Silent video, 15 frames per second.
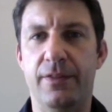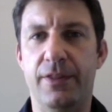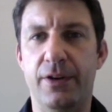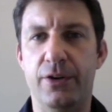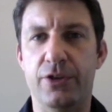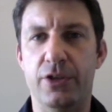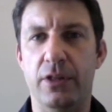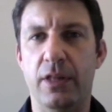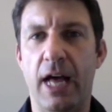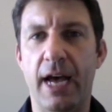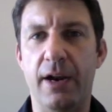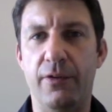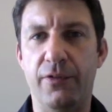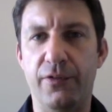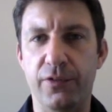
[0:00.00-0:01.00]
there's a
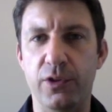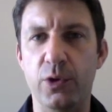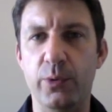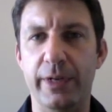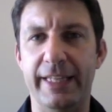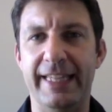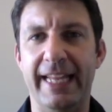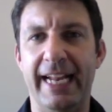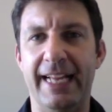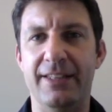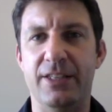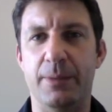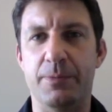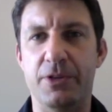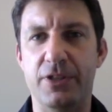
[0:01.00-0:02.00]
lot of fluid that
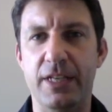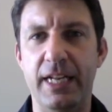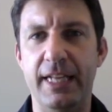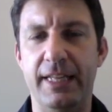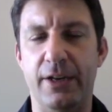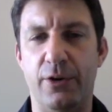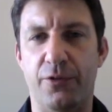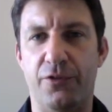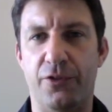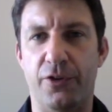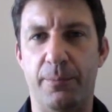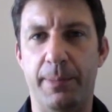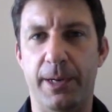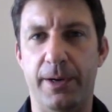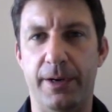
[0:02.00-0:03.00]
ends up sitting there for
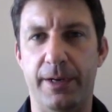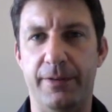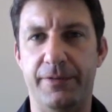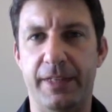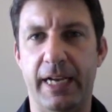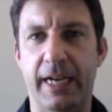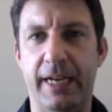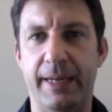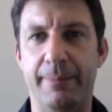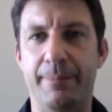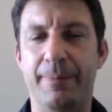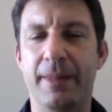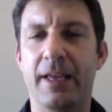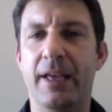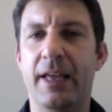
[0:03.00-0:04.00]
a period of time.